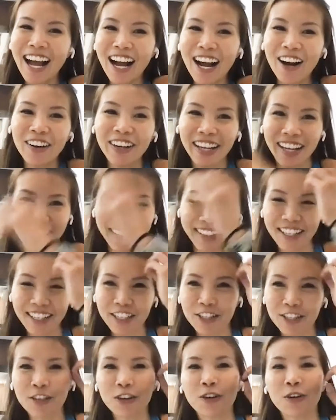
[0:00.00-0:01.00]
Okay,
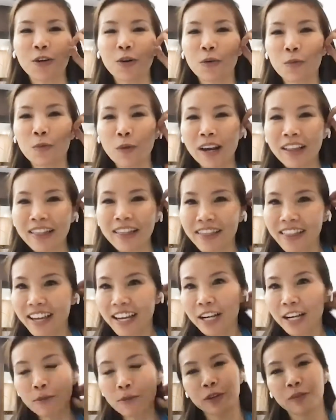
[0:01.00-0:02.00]
so one
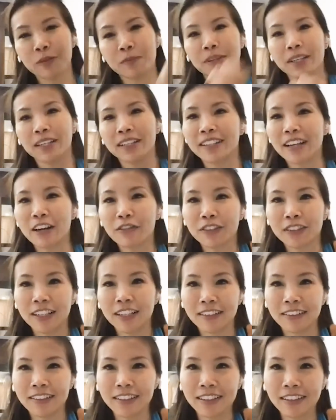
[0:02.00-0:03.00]
thing would be
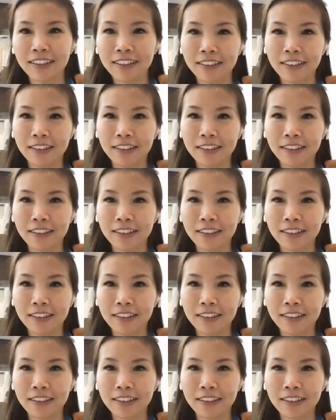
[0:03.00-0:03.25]
definitely